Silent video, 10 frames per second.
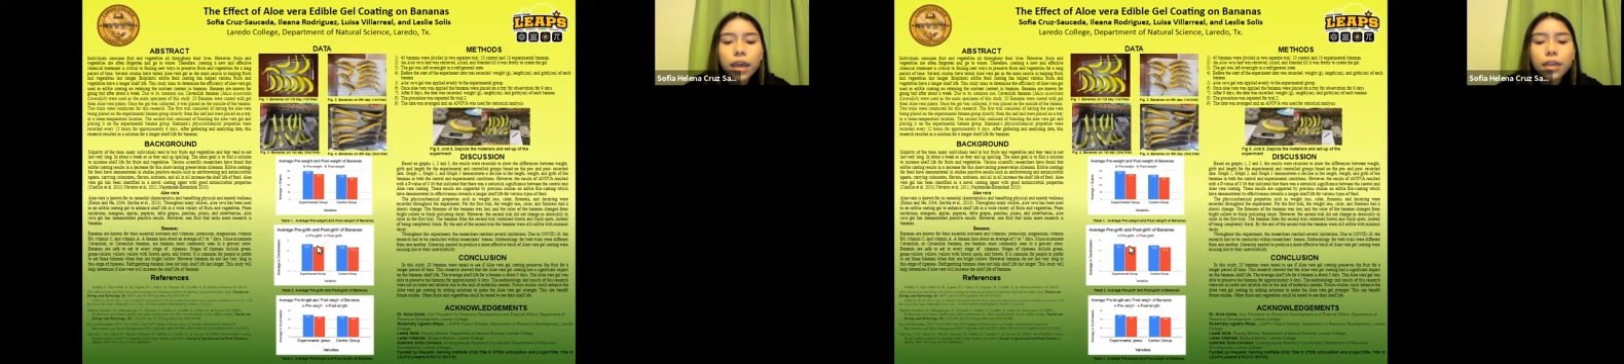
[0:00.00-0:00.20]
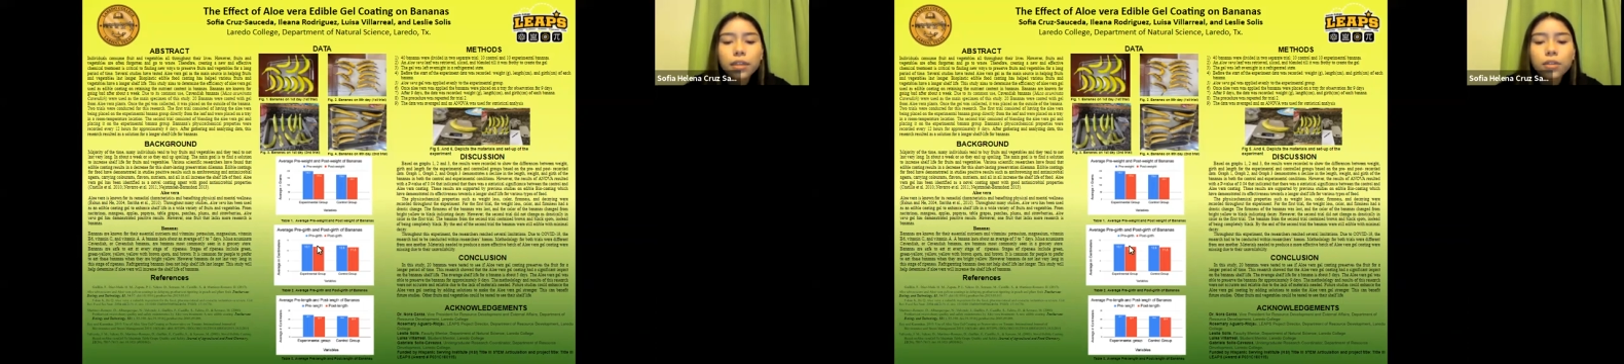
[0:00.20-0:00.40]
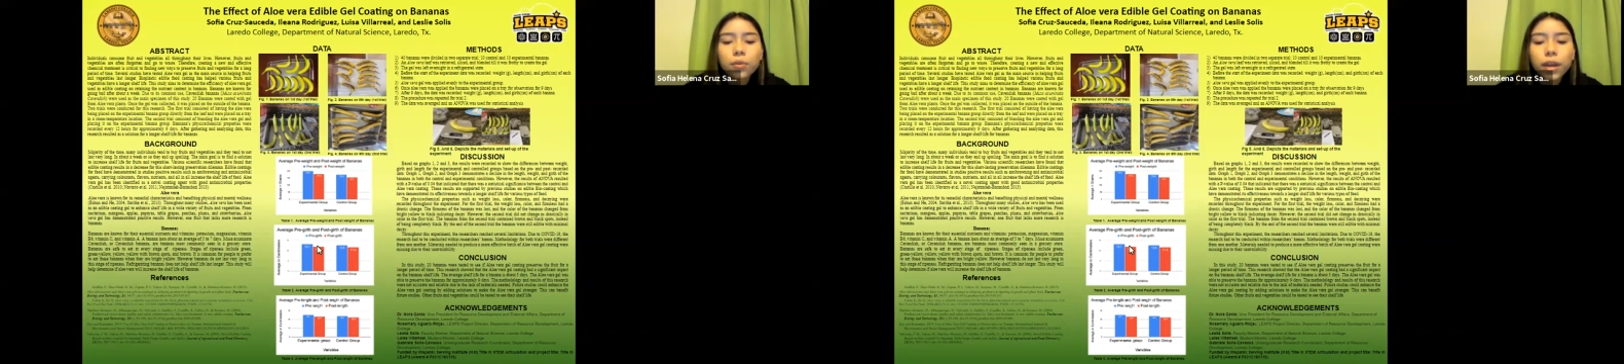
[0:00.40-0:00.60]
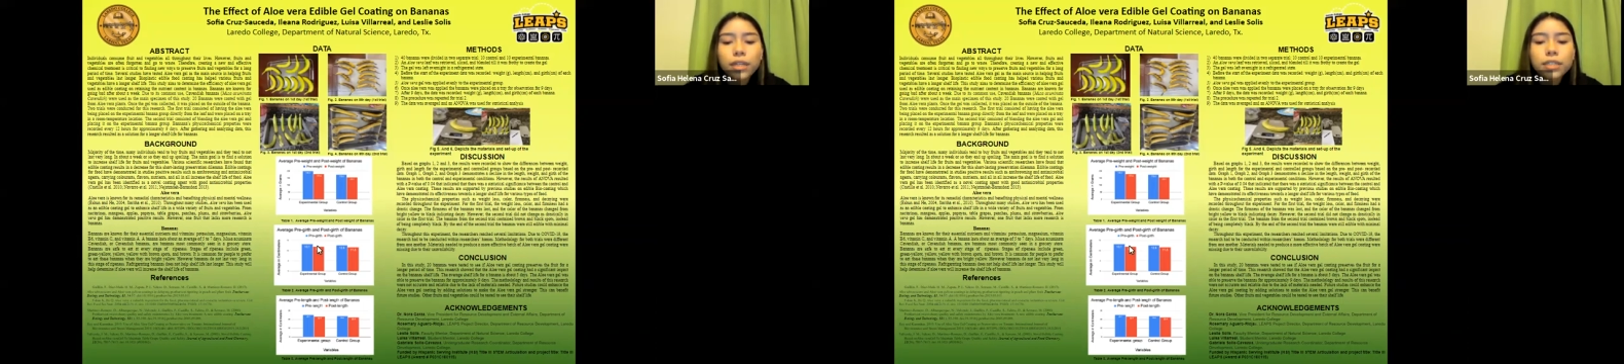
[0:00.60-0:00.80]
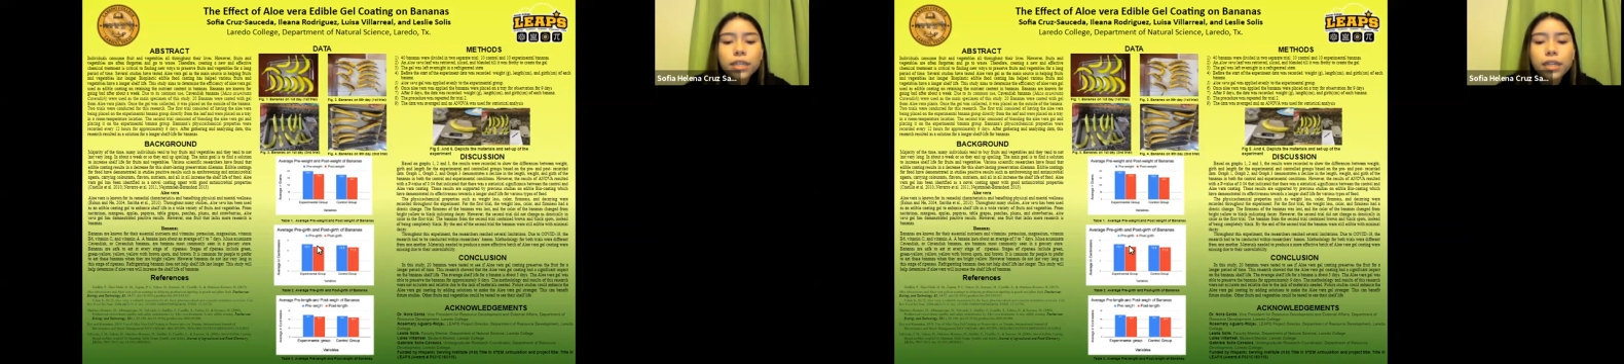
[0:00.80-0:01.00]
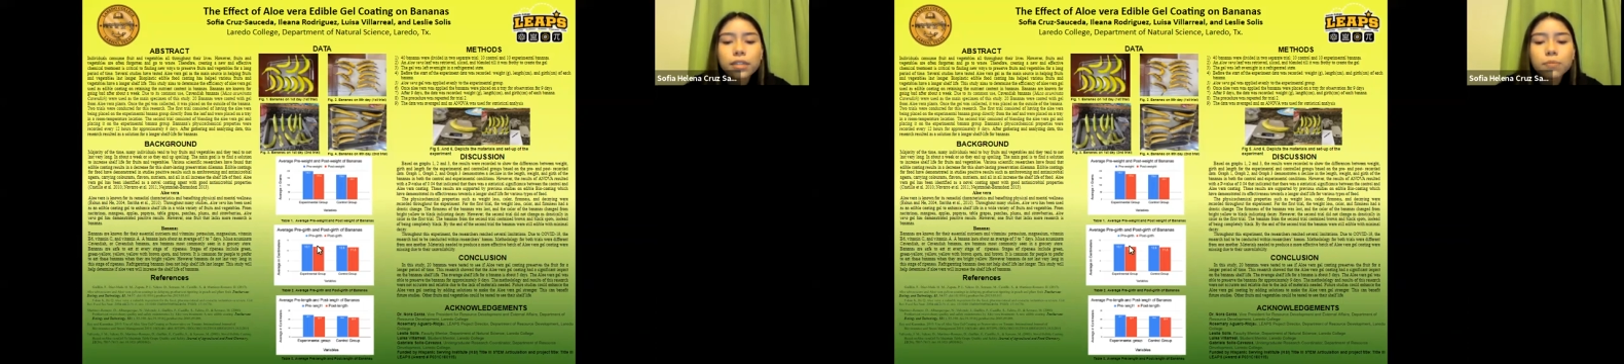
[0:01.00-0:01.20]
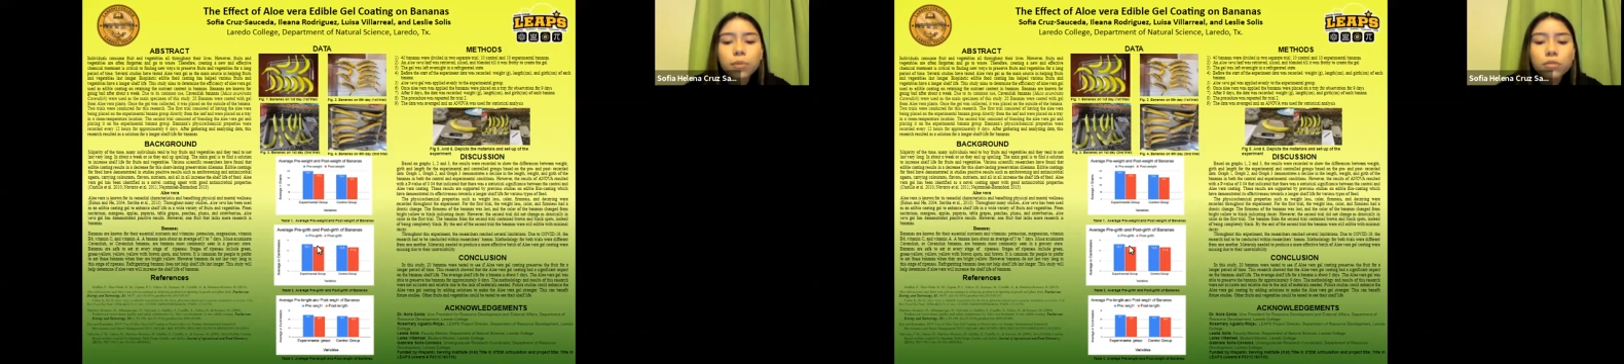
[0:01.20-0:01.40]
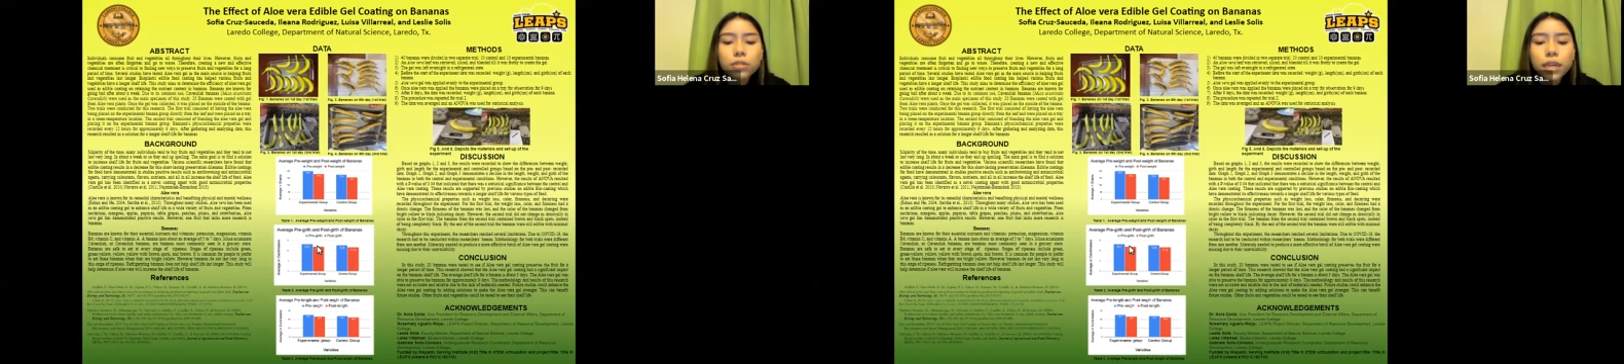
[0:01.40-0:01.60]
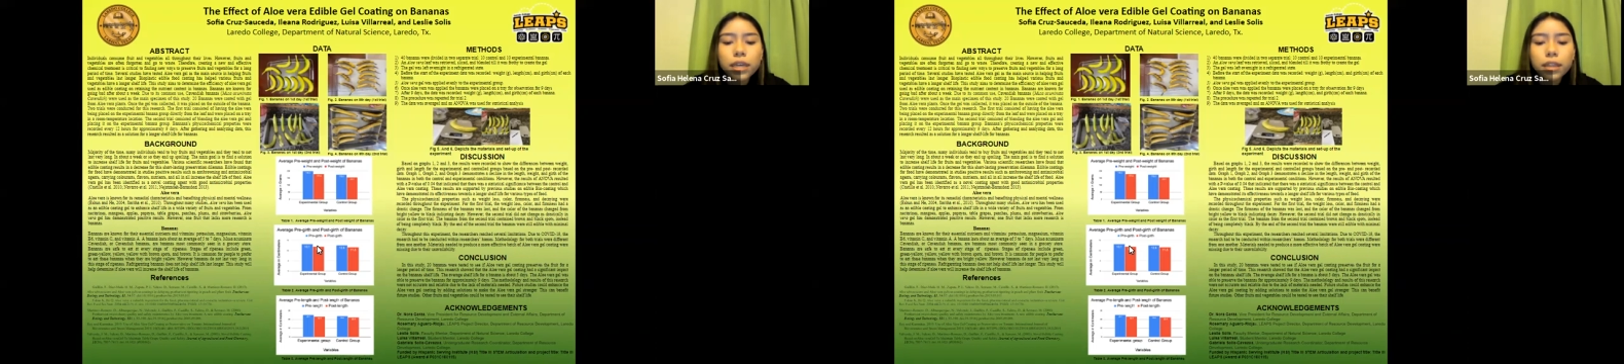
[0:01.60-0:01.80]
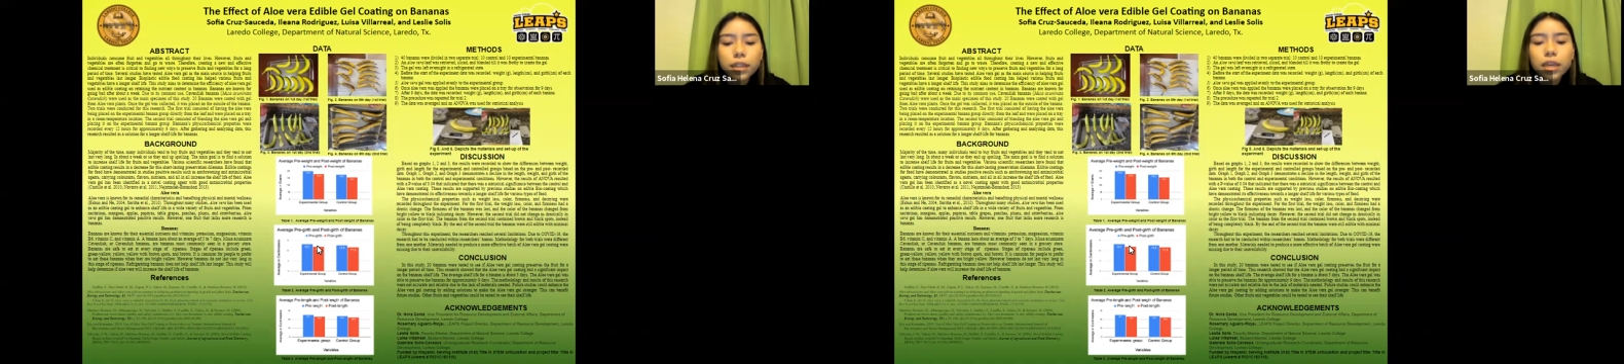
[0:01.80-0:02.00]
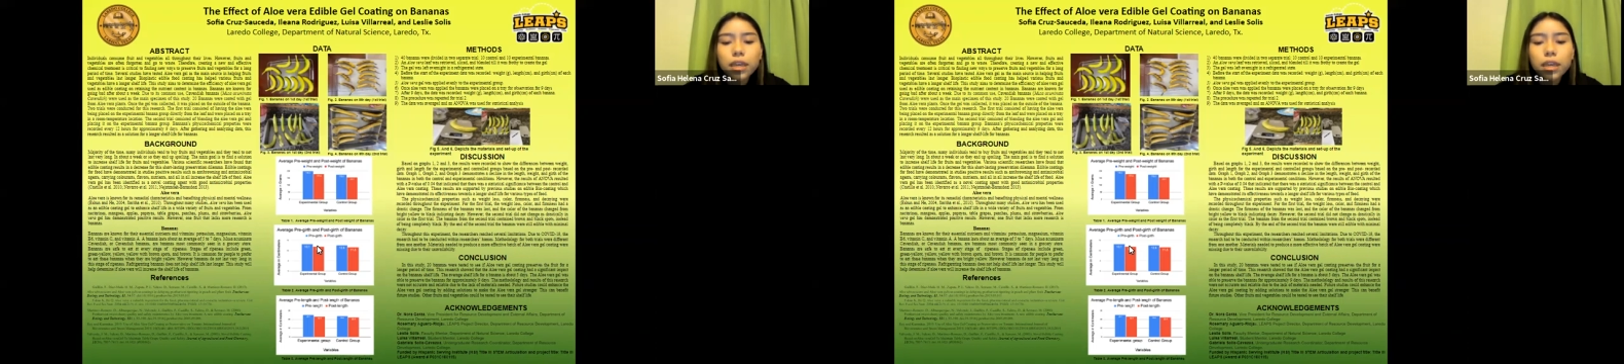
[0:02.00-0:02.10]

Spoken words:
and the red indicates the post-length.